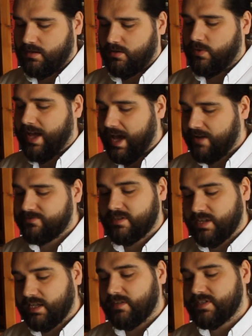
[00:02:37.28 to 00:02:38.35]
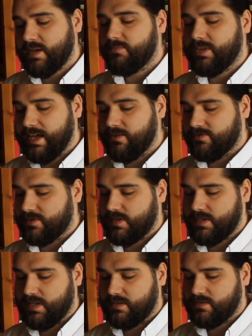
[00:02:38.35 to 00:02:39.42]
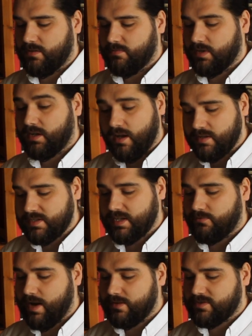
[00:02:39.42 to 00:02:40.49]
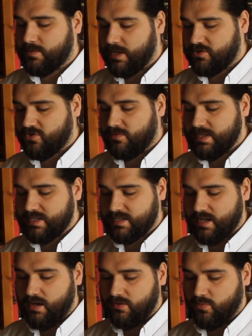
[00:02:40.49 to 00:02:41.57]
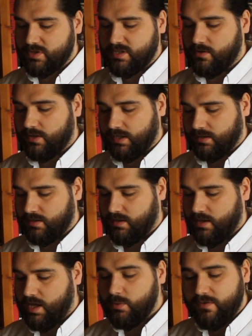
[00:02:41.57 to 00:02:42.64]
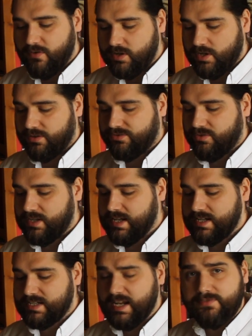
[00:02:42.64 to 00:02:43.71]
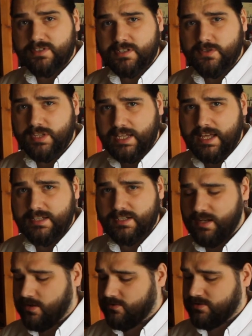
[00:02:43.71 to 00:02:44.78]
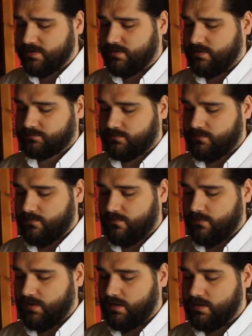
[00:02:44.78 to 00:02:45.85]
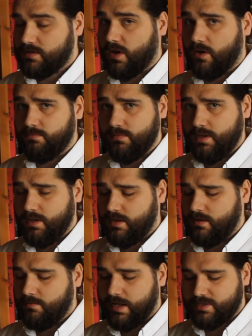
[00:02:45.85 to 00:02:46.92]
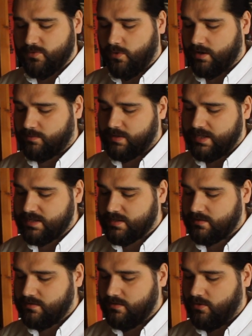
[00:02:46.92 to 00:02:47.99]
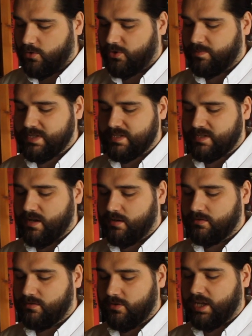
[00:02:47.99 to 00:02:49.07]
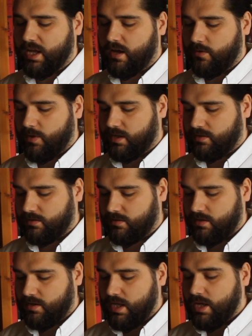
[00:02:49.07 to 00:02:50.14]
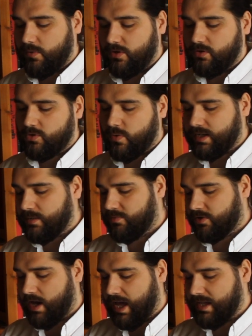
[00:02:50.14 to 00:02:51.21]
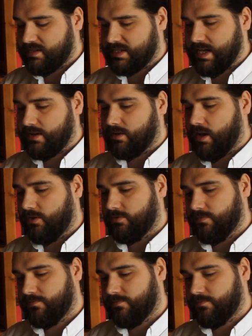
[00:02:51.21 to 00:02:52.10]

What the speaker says: "We have to think of something else," said Tom, glancing around to make sure Mrs. Khan wasn't looking. "We've only got 3 days left until the gates close." "Tom, back to work please," ordered Mrs. Khan, looking our way. We all quickly put our heads down low.